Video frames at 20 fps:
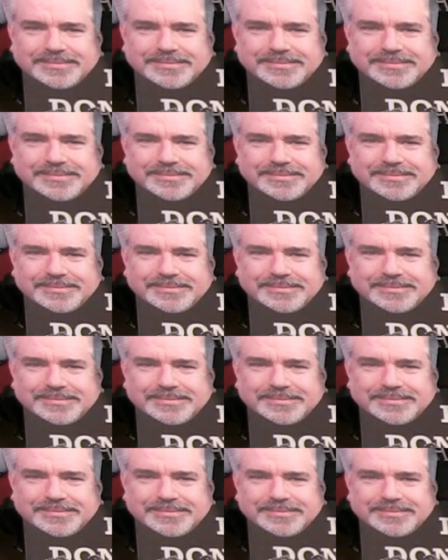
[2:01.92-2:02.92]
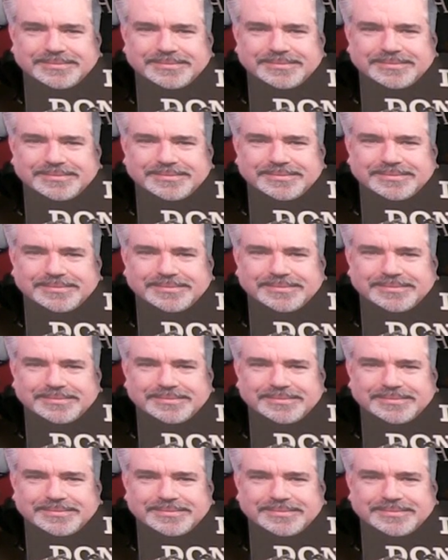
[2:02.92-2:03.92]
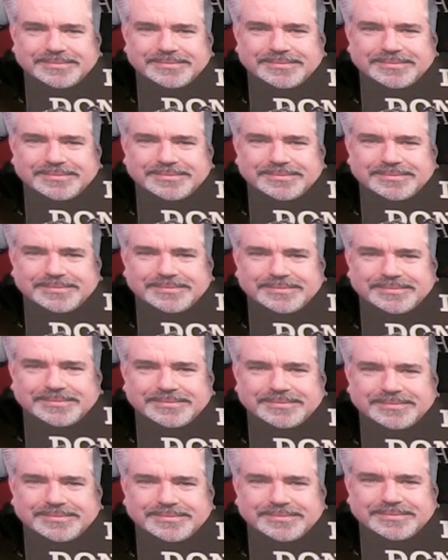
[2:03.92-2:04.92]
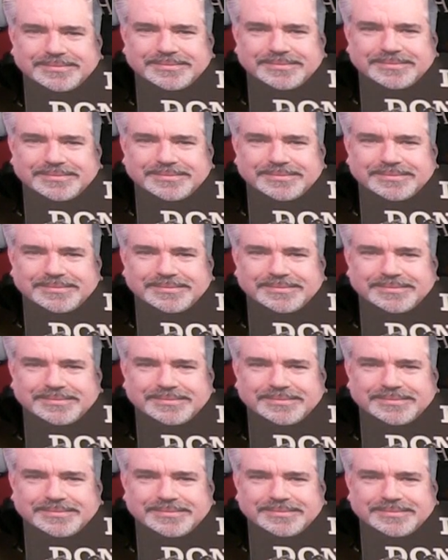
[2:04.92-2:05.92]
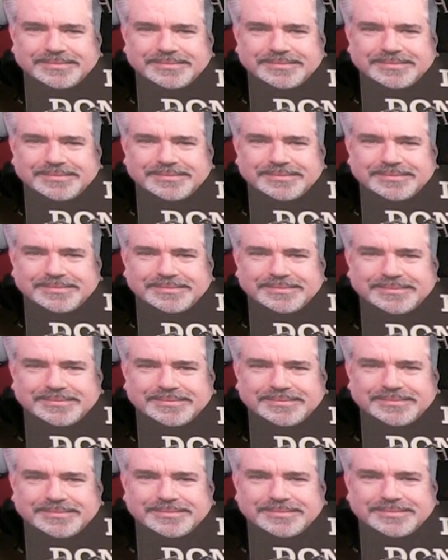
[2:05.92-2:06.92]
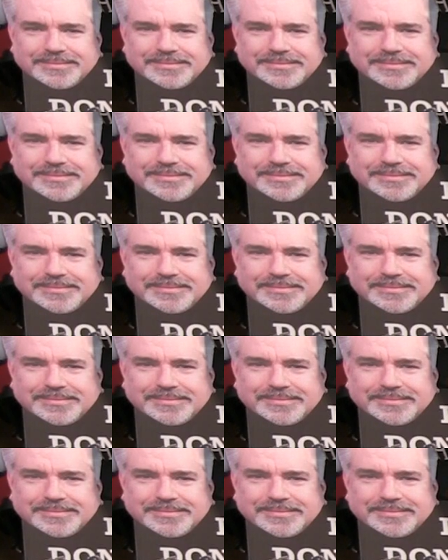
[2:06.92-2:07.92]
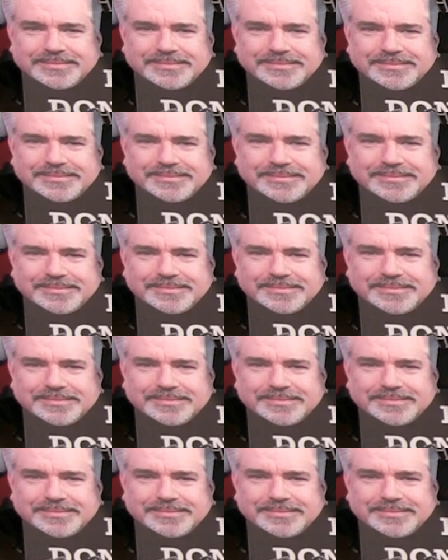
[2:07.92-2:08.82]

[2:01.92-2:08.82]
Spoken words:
This person isn't speaking.